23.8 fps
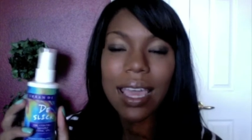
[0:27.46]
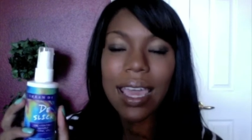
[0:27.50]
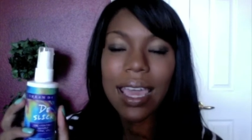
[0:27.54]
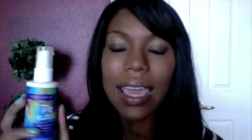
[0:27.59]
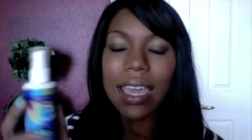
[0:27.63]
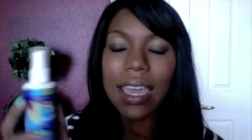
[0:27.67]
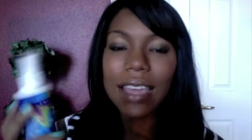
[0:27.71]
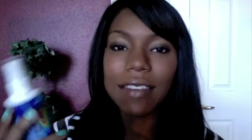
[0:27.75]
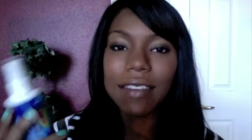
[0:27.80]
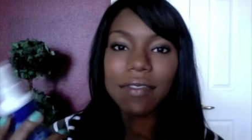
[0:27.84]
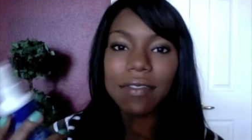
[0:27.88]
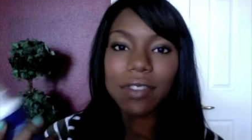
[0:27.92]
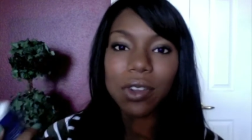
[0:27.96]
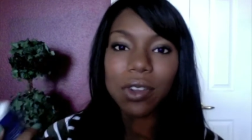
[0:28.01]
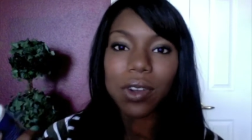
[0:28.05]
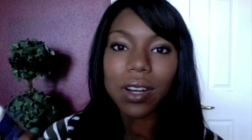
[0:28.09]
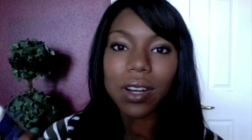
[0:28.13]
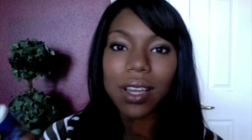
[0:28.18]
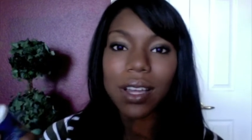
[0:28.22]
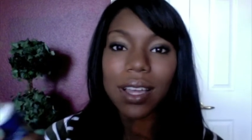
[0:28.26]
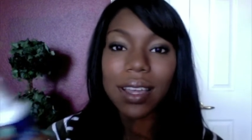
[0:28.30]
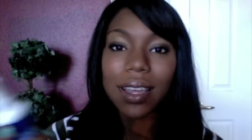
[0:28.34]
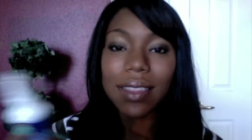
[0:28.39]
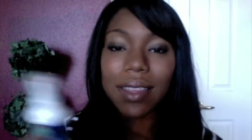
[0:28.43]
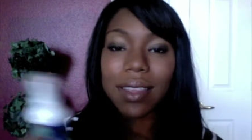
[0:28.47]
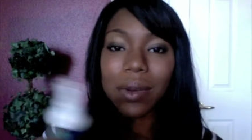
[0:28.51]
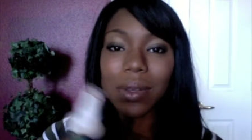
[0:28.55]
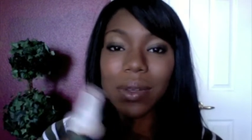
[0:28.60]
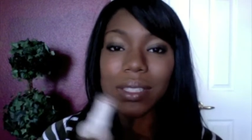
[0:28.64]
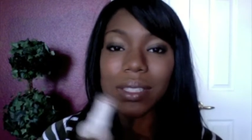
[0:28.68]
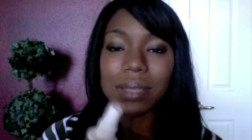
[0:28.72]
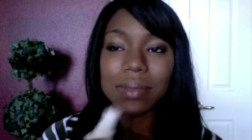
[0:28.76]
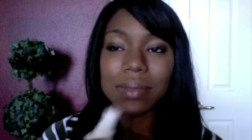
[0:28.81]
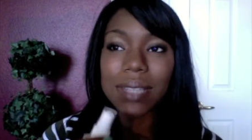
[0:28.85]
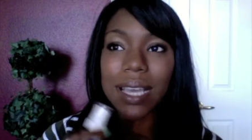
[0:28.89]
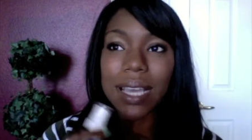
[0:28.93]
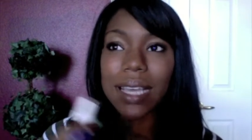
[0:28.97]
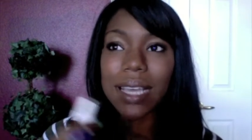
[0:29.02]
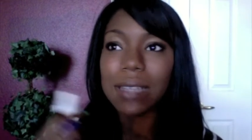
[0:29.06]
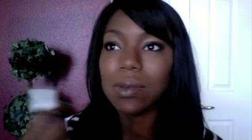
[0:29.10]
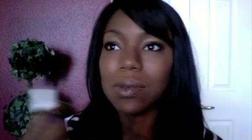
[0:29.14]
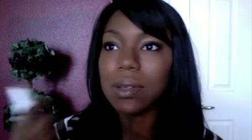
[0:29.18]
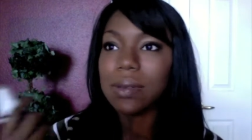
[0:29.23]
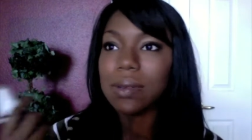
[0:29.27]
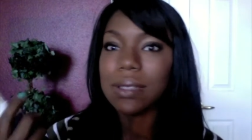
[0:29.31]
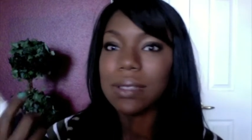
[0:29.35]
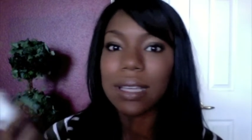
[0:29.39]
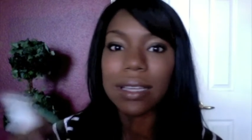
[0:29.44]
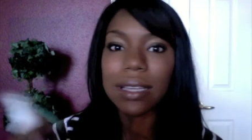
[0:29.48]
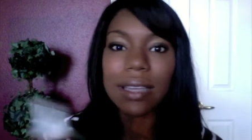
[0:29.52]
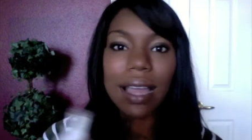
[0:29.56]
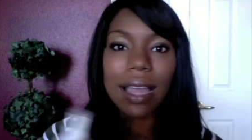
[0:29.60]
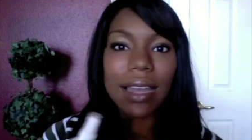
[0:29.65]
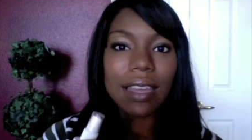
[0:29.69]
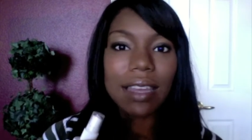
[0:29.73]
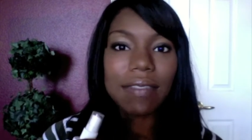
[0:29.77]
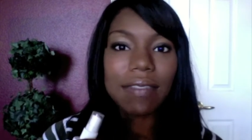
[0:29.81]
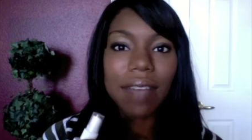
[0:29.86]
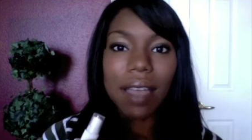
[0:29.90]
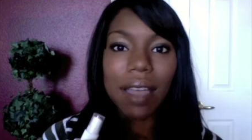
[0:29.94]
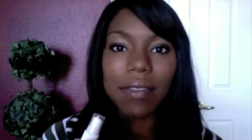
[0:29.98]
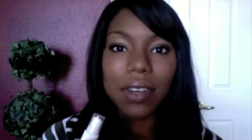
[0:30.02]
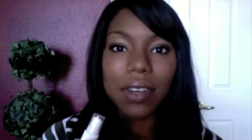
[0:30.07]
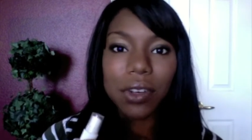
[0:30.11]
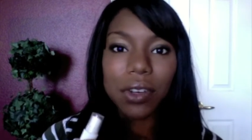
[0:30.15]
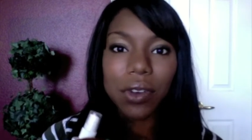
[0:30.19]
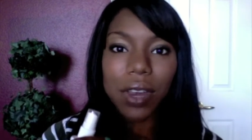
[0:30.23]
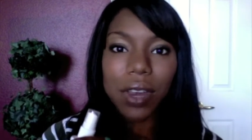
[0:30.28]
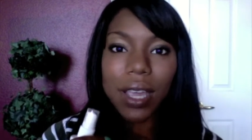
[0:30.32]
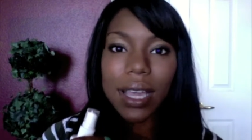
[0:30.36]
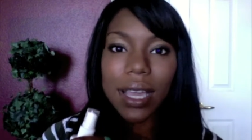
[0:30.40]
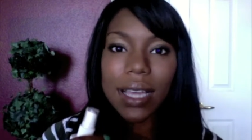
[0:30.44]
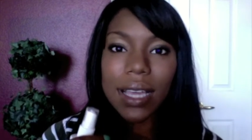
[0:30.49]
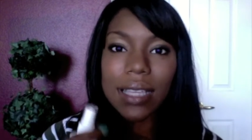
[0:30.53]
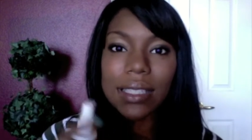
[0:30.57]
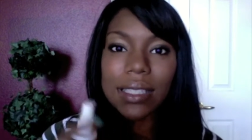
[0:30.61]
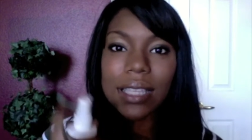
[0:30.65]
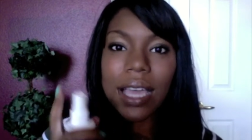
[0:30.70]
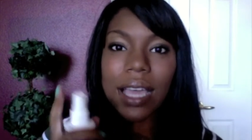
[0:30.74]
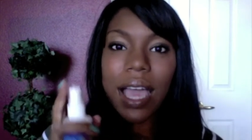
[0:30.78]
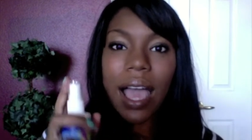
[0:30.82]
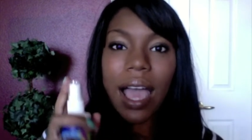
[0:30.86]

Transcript: in Florida, and there were some days when it was like ninety-five degrees.